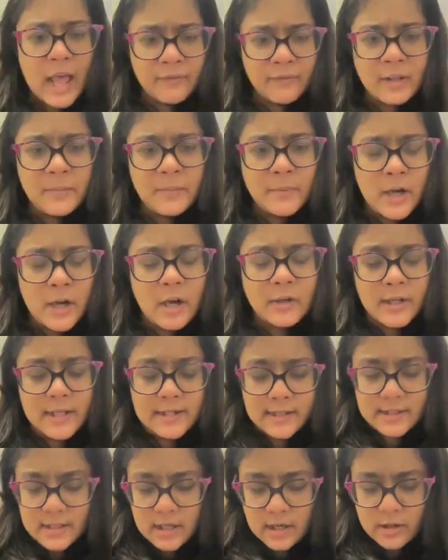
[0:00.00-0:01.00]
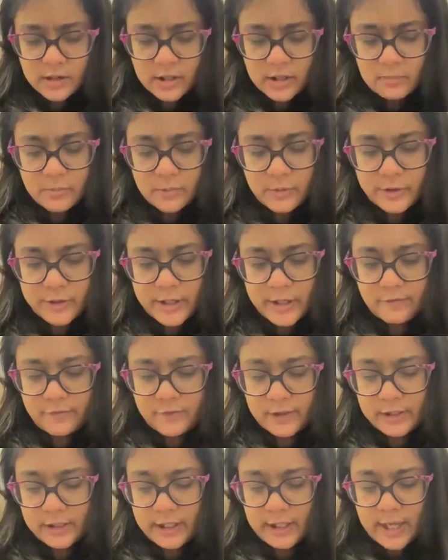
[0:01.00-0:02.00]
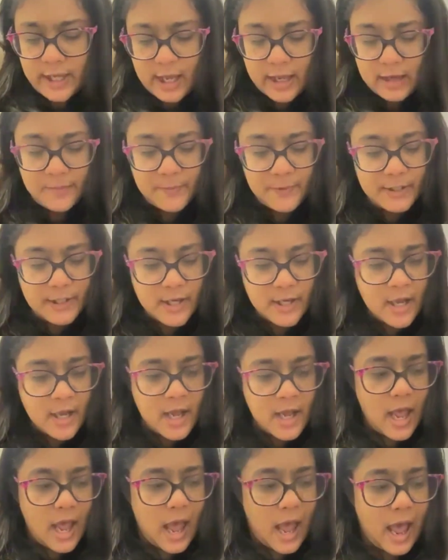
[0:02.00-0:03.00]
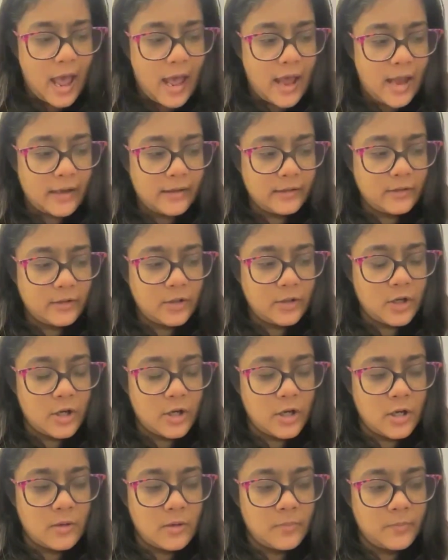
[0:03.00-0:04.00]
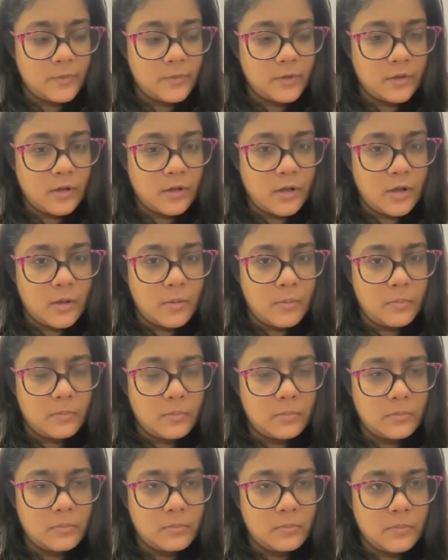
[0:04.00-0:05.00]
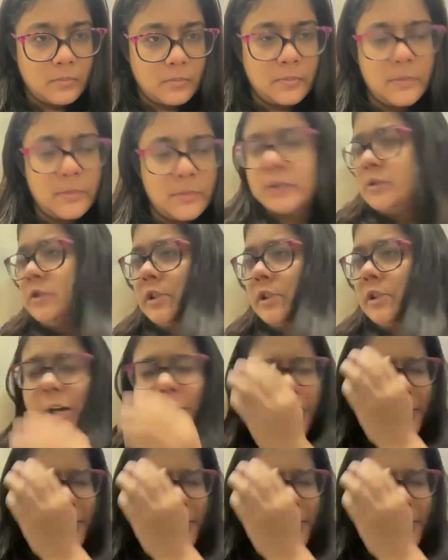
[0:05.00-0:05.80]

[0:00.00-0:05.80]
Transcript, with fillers: having him around as a sounding board definitely helps. And uh, Manul,